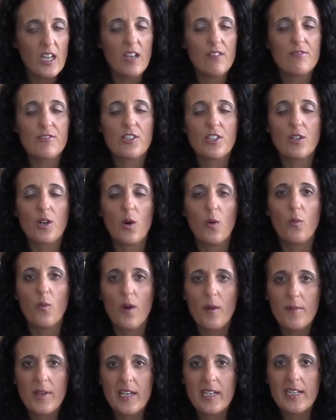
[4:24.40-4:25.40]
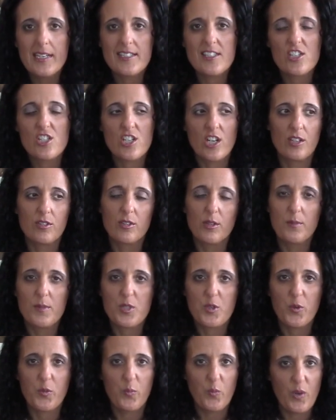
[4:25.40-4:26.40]
If you're a woman, it's generally
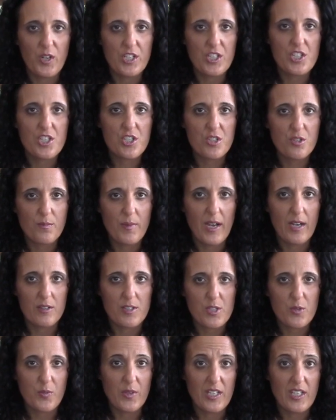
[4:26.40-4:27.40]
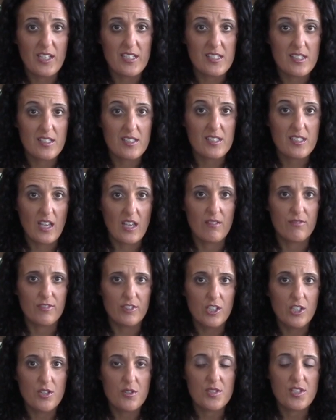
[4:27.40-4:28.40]
between 1 and 2 pounds a week is a safe
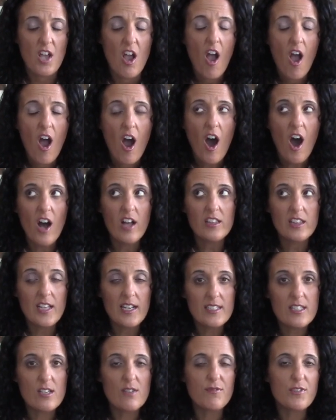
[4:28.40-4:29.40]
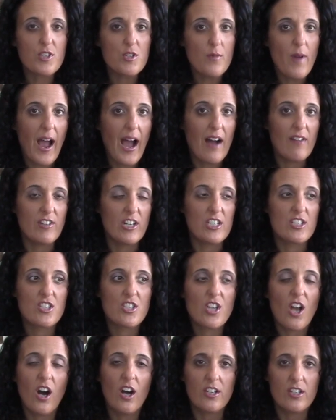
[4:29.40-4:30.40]
lose. Unless if you have a
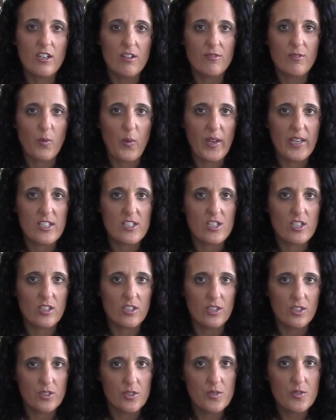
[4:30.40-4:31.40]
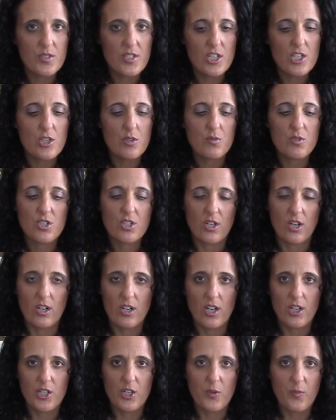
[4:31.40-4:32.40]
ton of weight to lose and you start
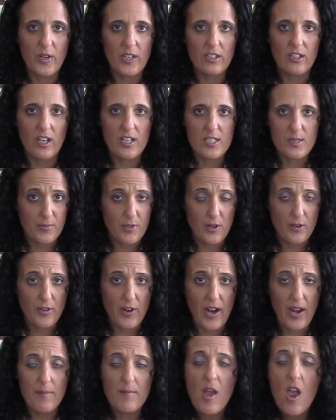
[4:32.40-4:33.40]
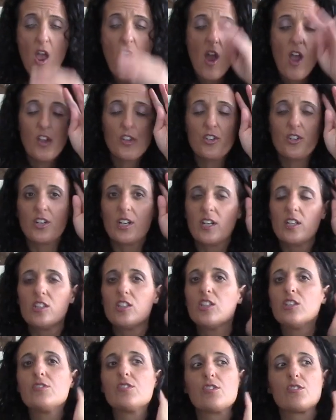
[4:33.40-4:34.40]
on your weight loss program, you're gonna
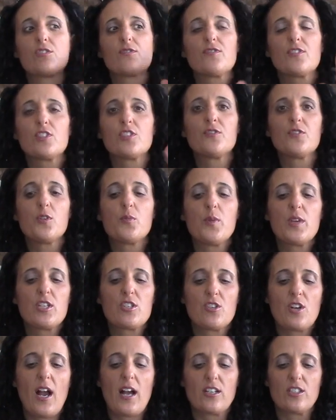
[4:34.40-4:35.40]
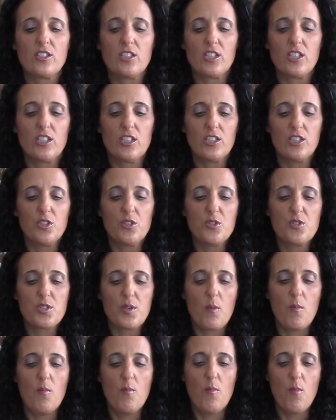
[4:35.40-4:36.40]
lose those first few weeks, you're actually gonna lose
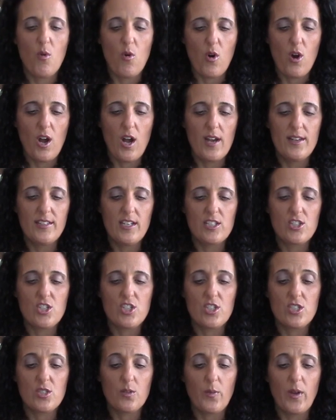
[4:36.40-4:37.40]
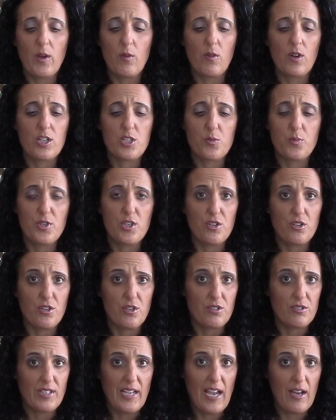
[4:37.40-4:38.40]
more. And that's just the way it works when
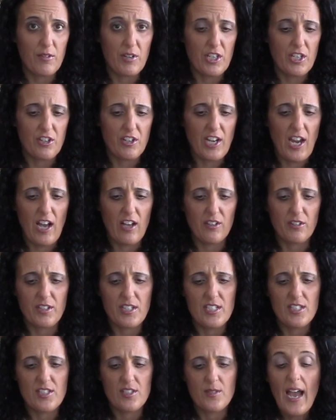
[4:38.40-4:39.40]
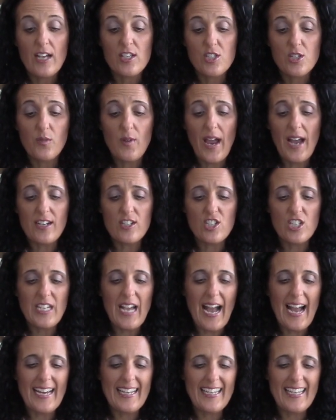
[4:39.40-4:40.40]
you're counting your calories. So actually,
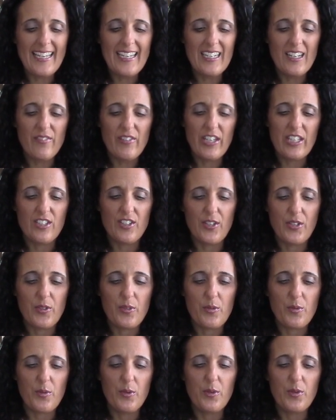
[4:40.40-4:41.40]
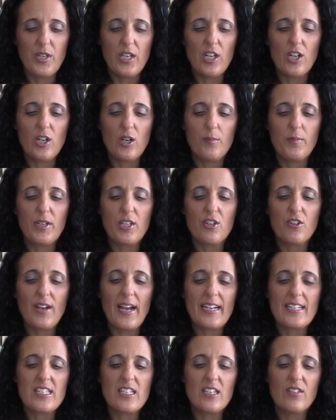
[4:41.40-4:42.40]
I can't even click through here, but your
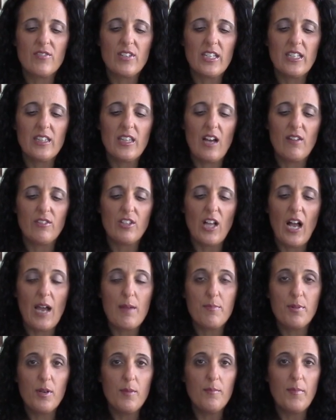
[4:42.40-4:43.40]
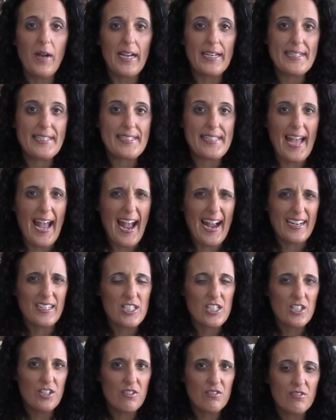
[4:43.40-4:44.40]
activity level, I put mine as
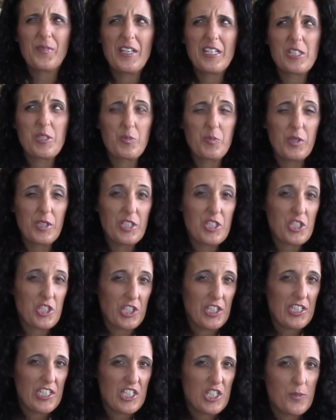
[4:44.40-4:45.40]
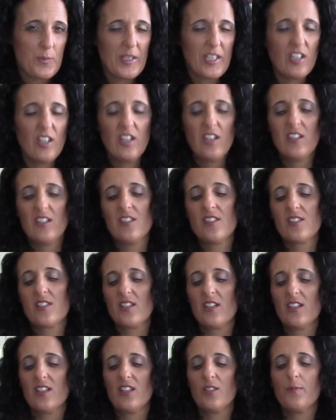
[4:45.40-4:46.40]
active. It's really strange because
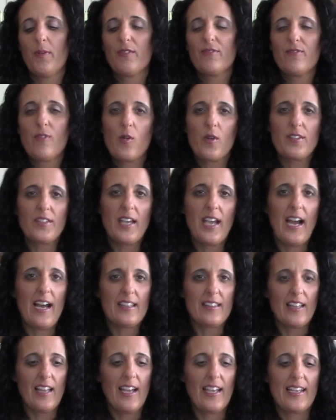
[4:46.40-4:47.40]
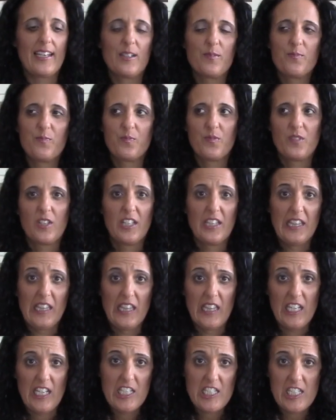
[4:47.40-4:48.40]
before they had like
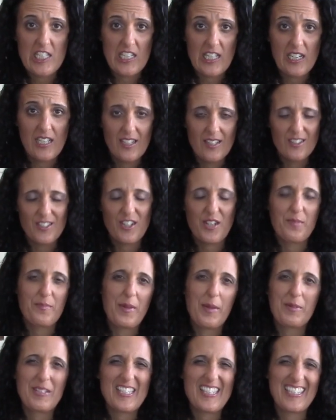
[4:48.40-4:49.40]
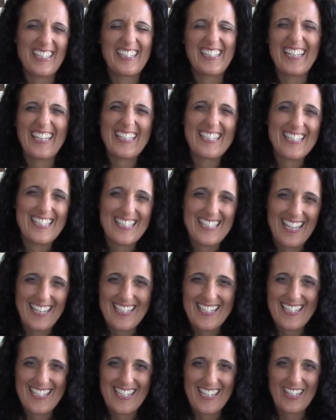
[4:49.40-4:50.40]
lazy or basically like
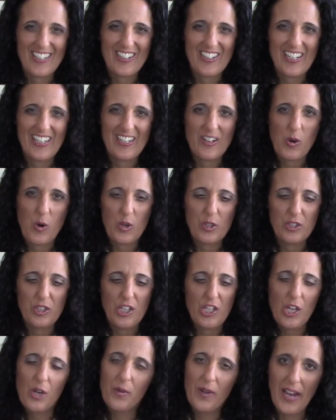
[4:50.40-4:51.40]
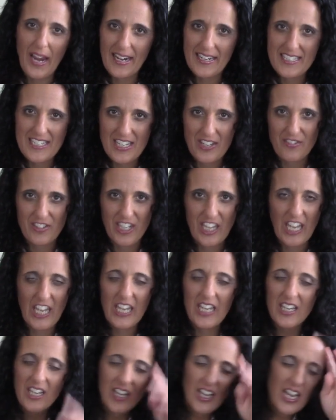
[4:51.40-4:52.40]
sedentary or low
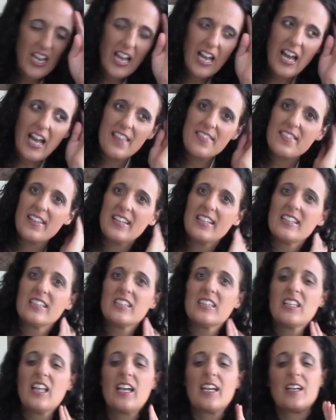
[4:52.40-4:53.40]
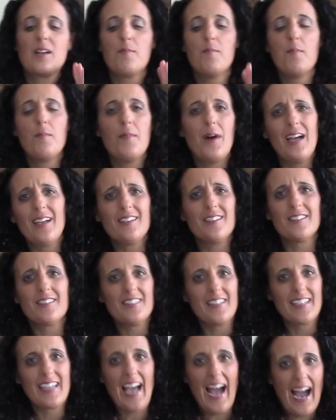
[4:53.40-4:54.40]
activity, and then like
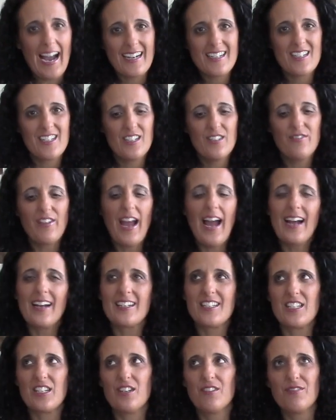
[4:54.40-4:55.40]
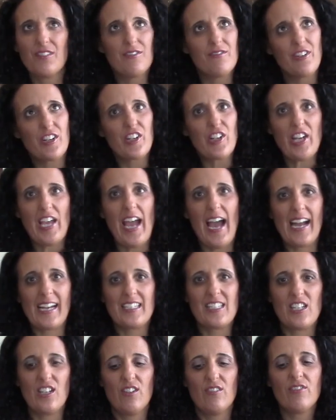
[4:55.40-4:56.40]
mildly active, active, and very
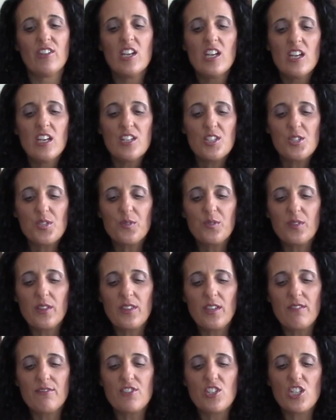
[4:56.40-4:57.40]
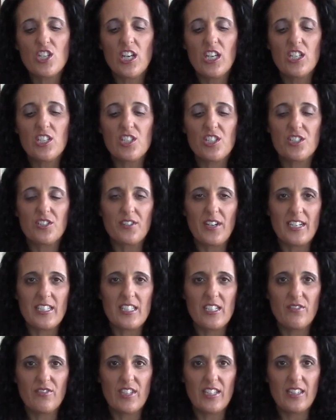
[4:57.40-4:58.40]
active. So they've changed their
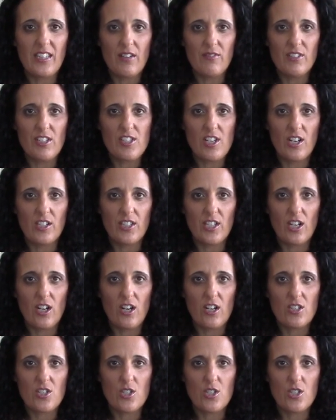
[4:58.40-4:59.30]
activity levels on there.